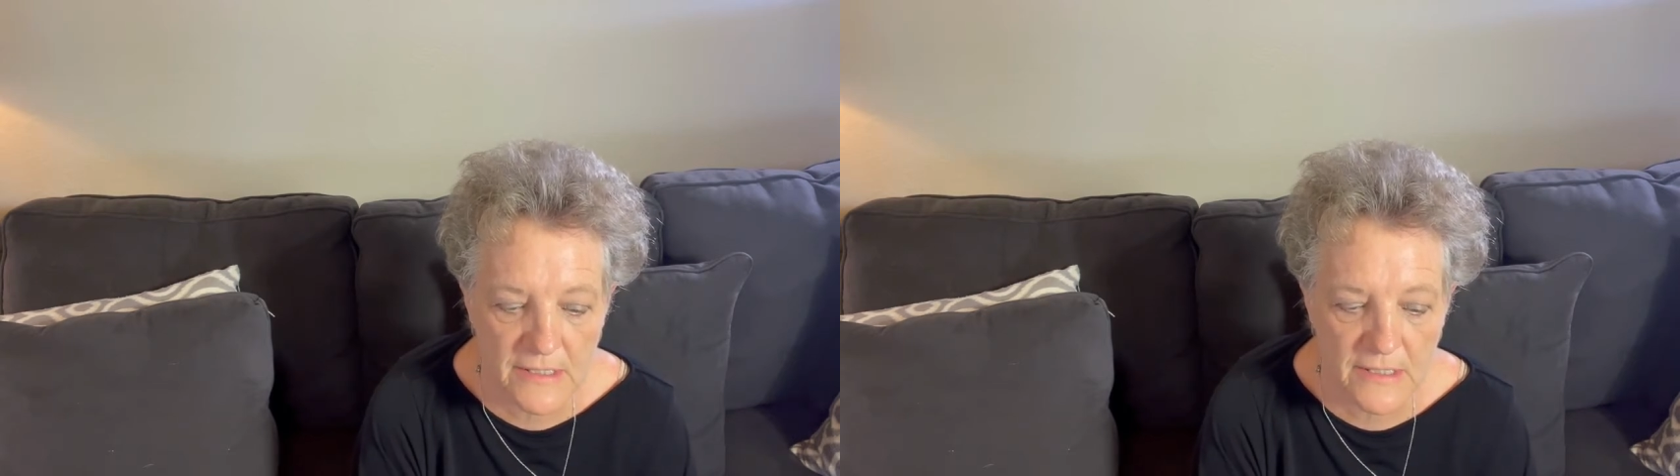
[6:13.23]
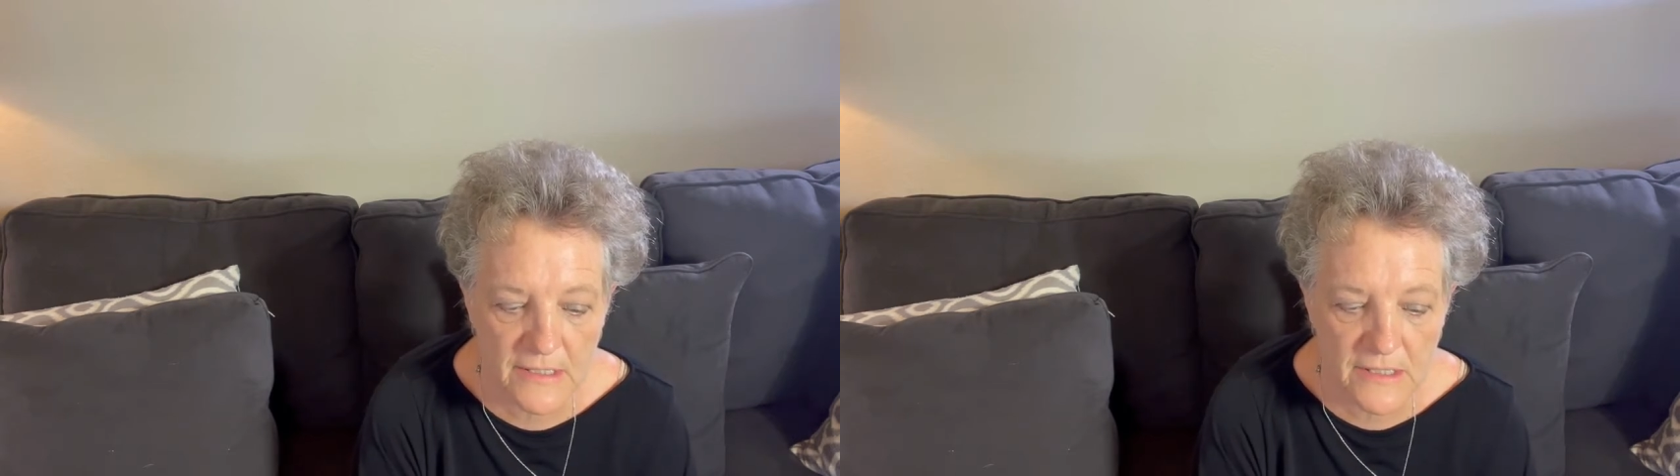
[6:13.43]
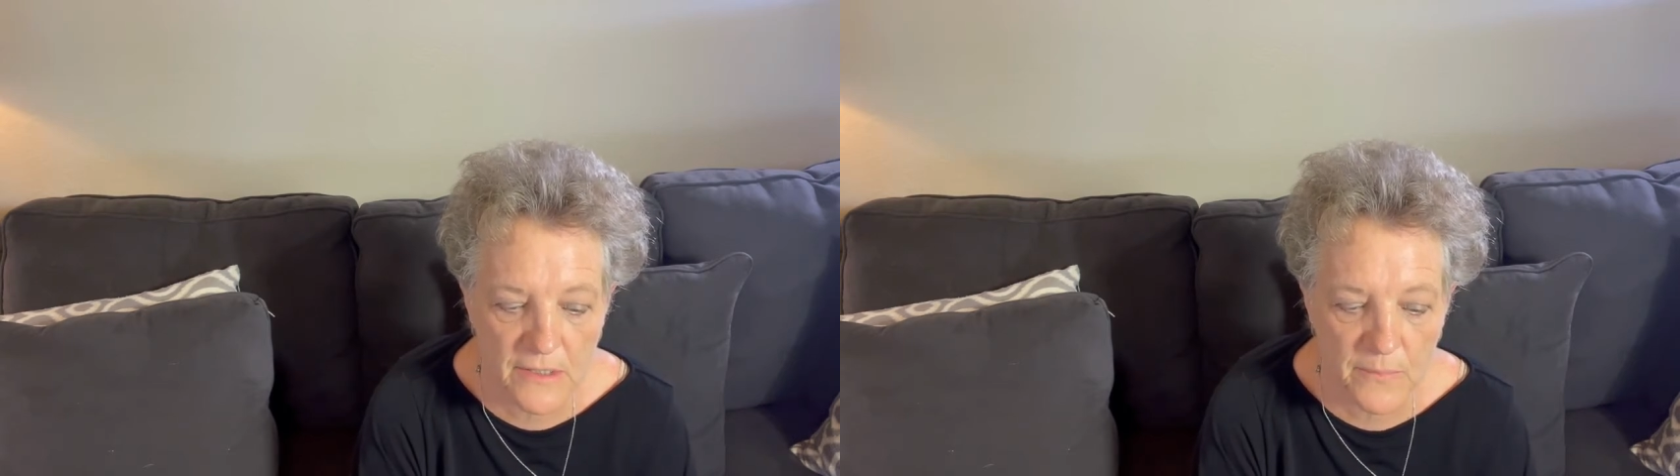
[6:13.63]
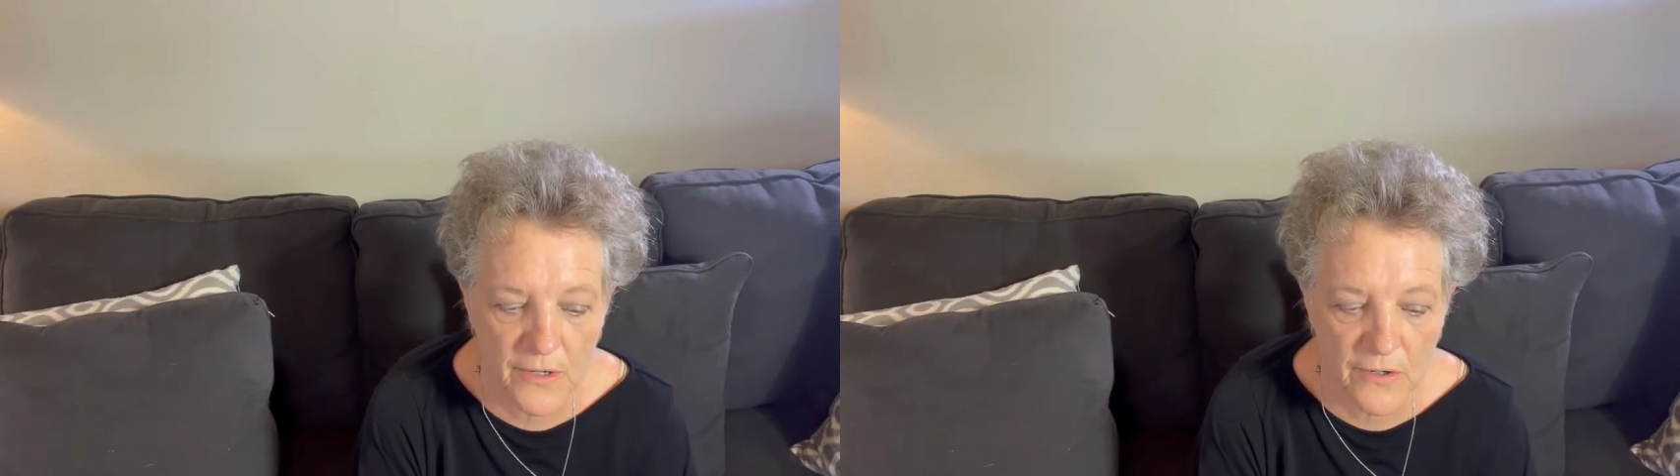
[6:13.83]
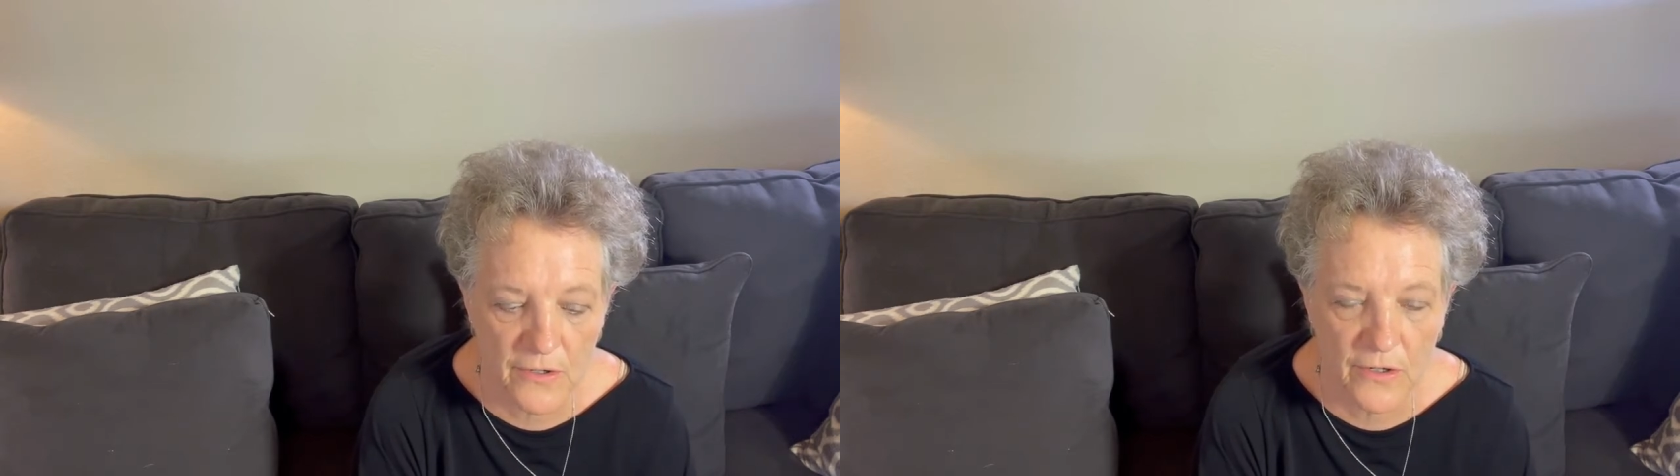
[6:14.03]
the
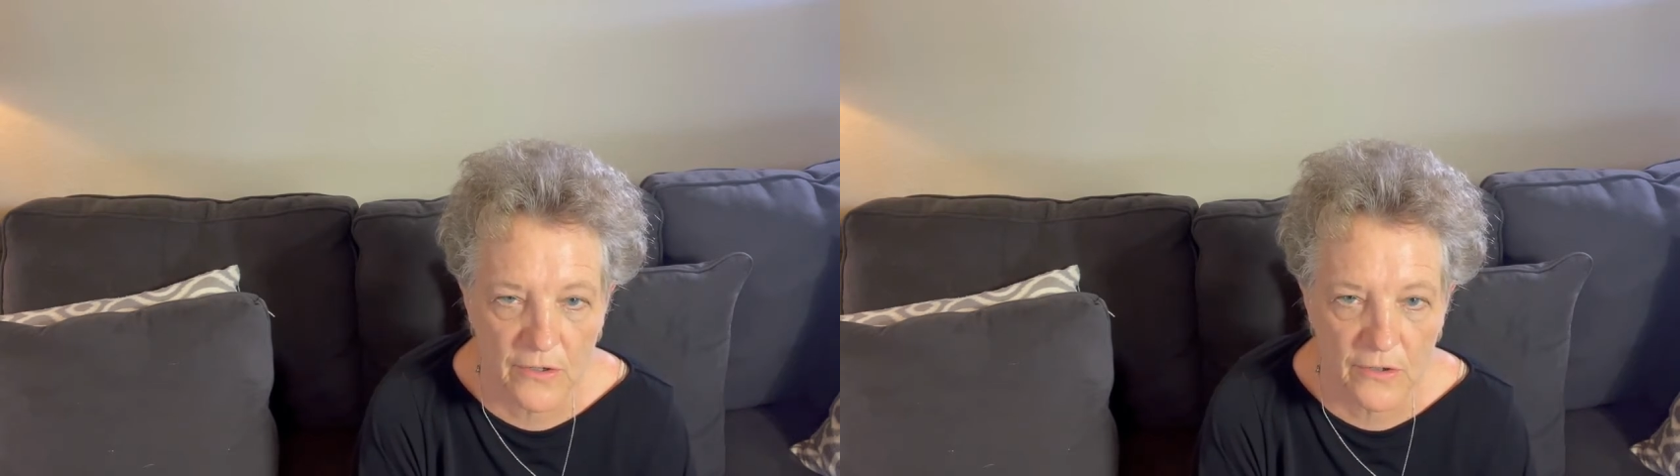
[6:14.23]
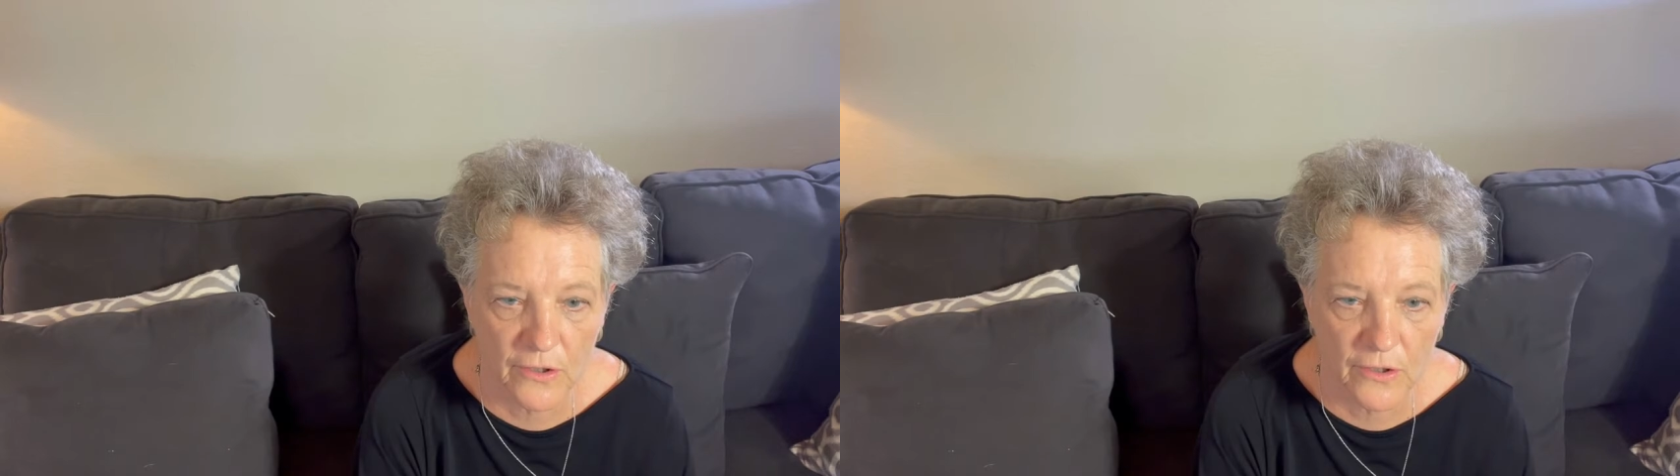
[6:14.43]
superior